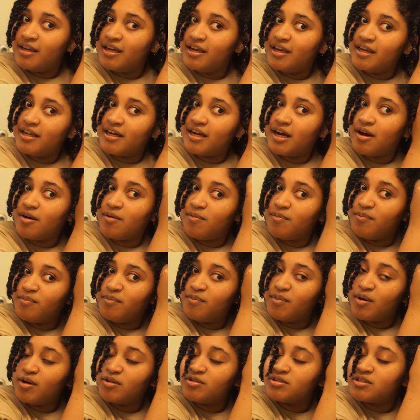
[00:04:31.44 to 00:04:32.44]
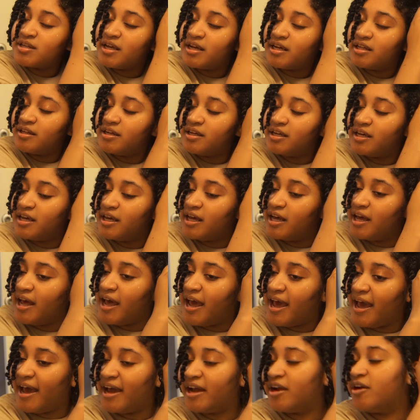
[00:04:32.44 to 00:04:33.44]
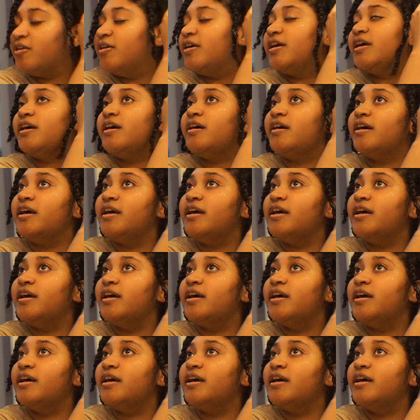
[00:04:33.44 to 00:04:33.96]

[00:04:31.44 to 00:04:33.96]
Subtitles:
And I'll most likely get an accurate